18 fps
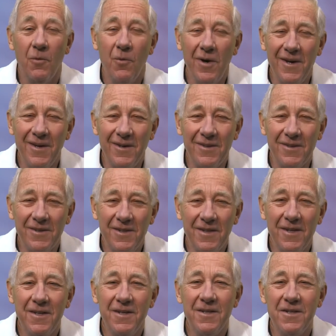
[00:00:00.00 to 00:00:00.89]
Well,
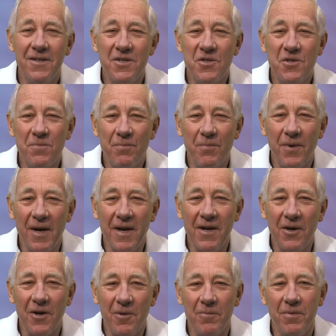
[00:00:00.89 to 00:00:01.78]

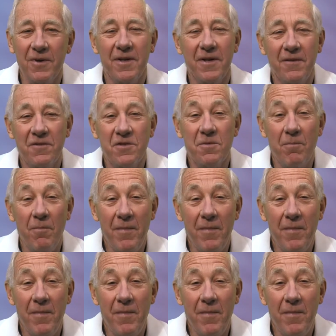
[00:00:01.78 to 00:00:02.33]
despite our beliefs,